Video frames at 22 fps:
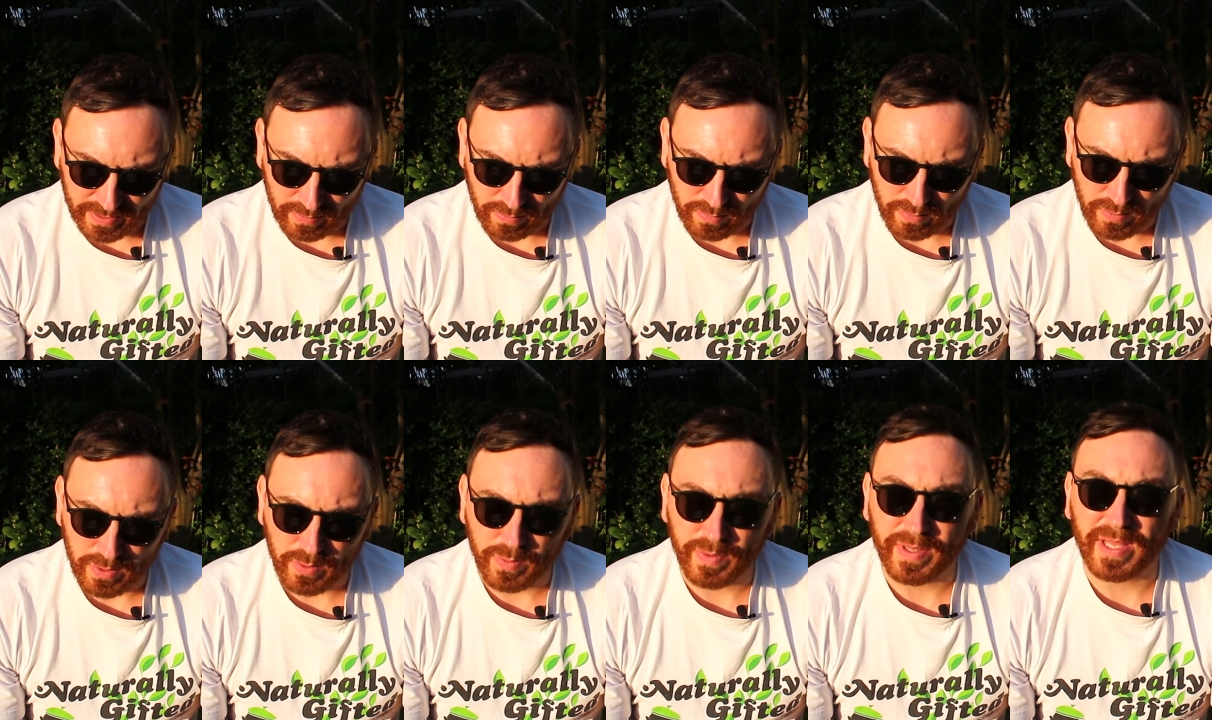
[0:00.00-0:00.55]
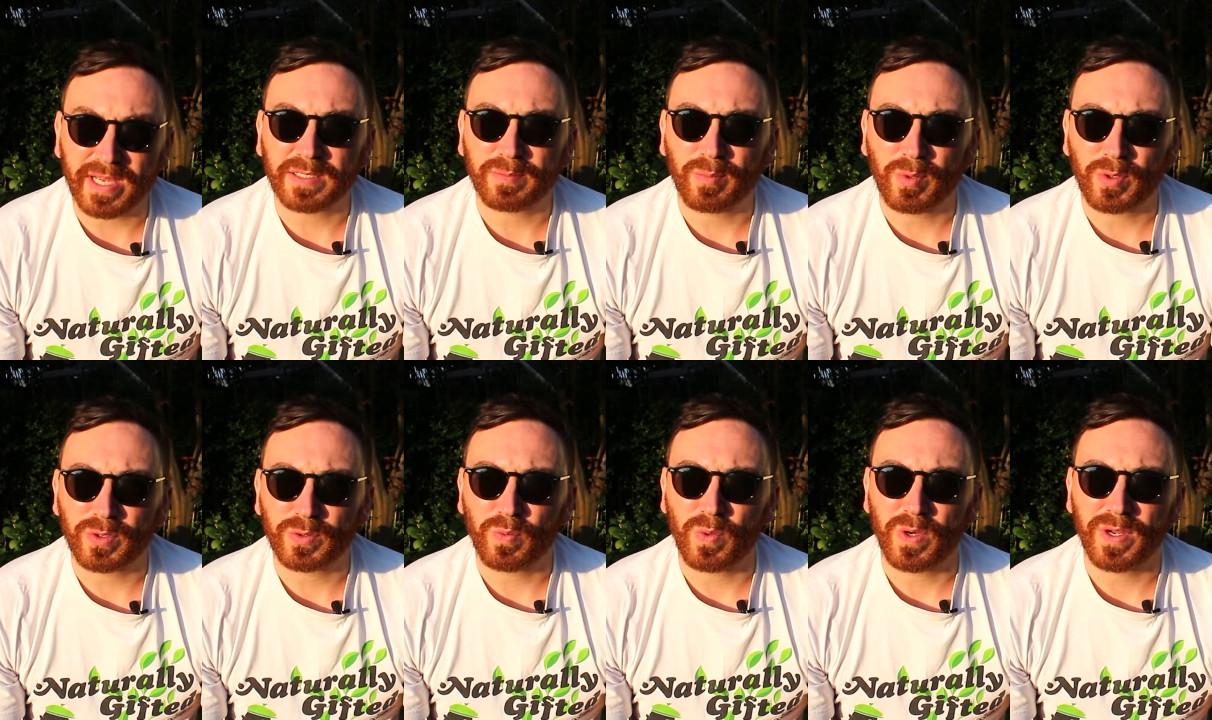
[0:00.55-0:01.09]
It will work with
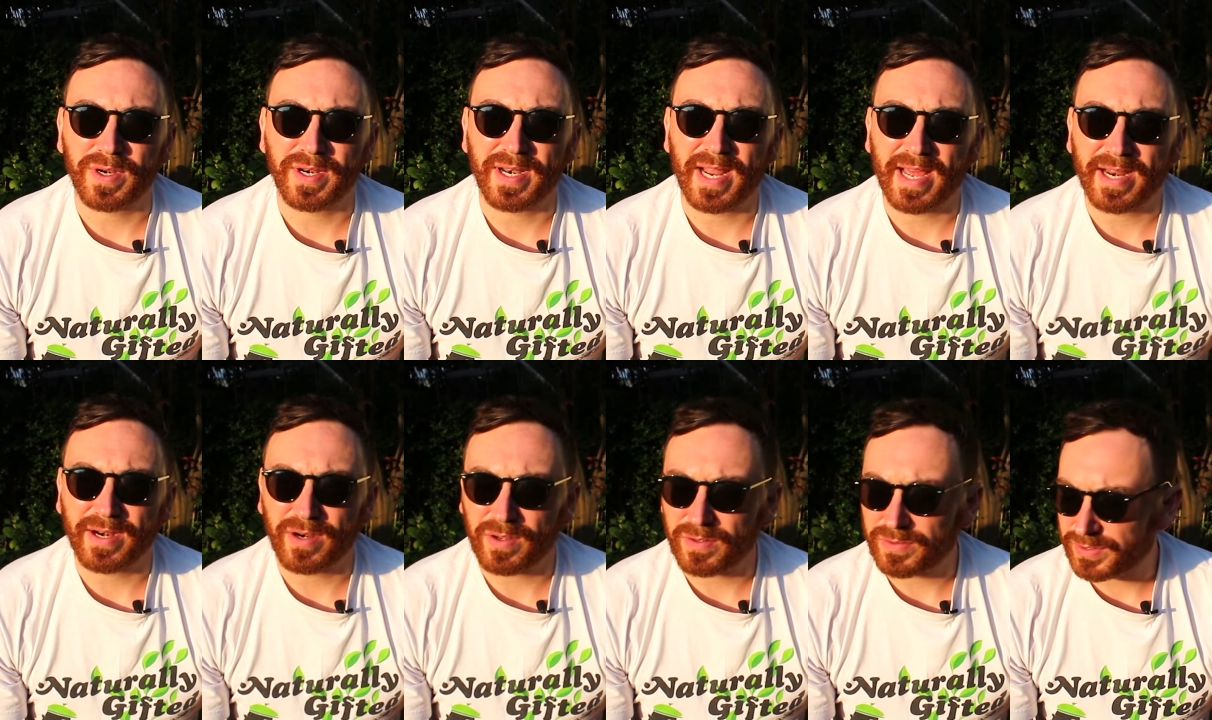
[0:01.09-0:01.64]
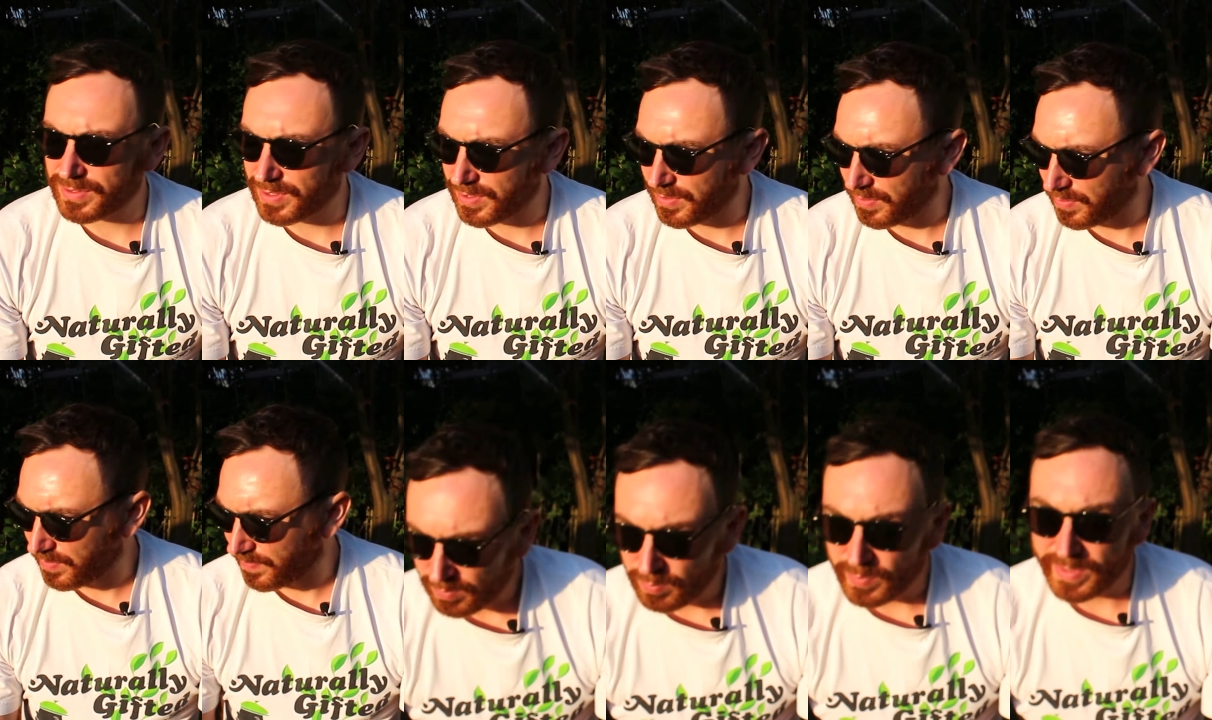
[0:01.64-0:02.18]
Xbox One and
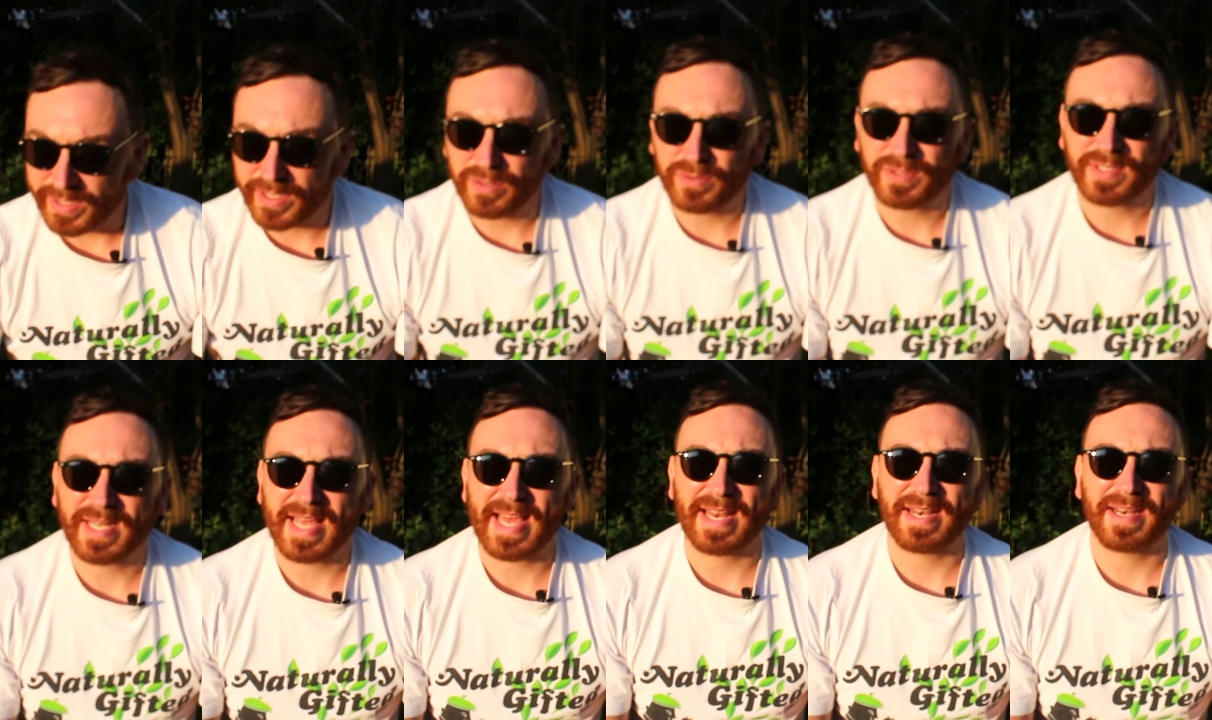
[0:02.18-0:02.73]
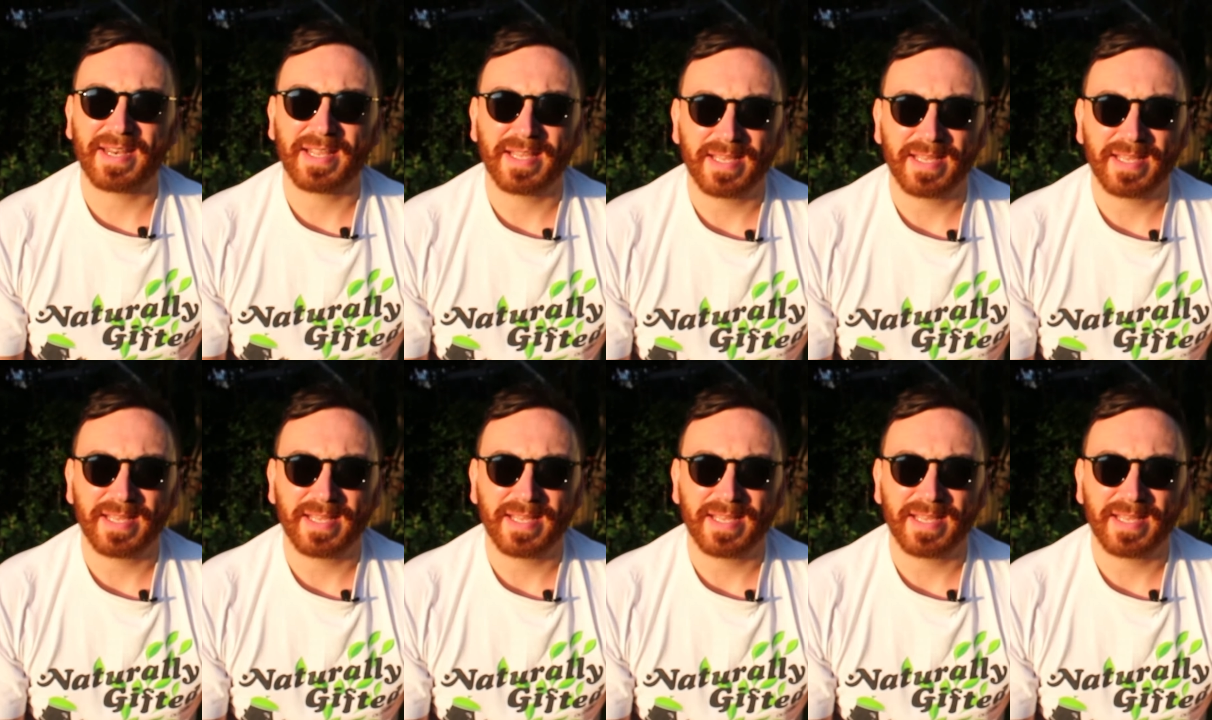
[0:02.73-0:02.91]
also Windows 10,